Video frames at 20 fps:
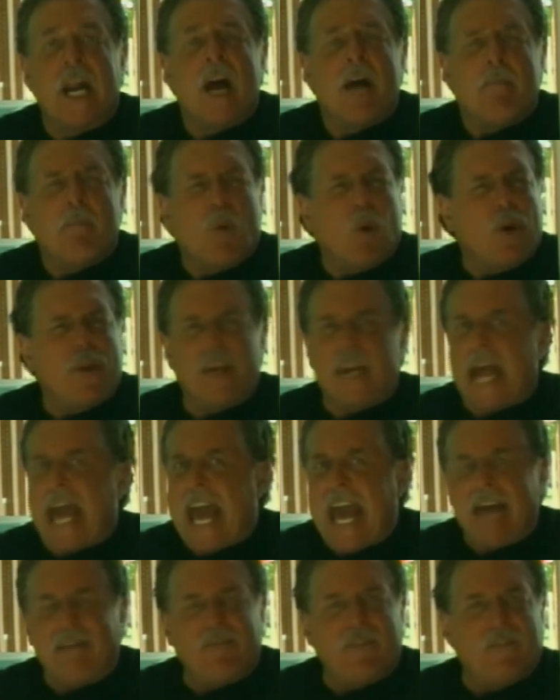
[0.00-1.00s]
more than
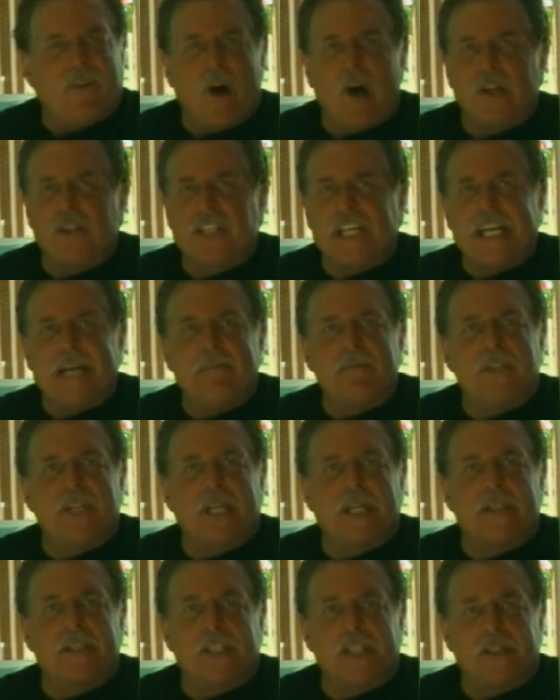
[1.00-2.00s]
half of all teams in
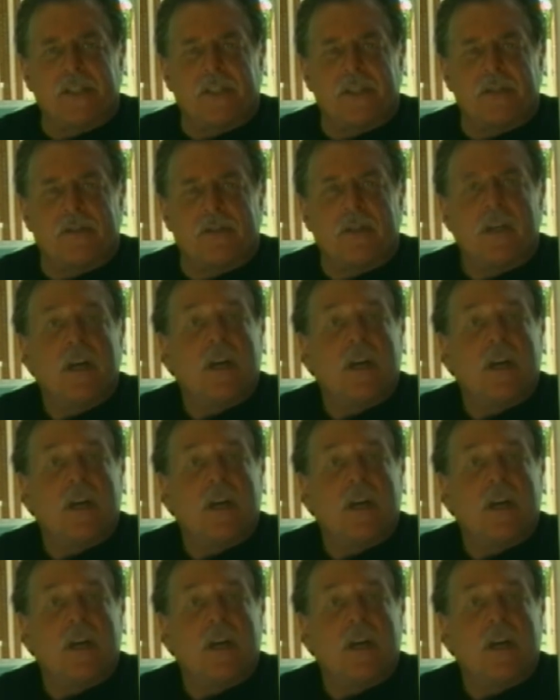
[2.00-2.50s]
existence,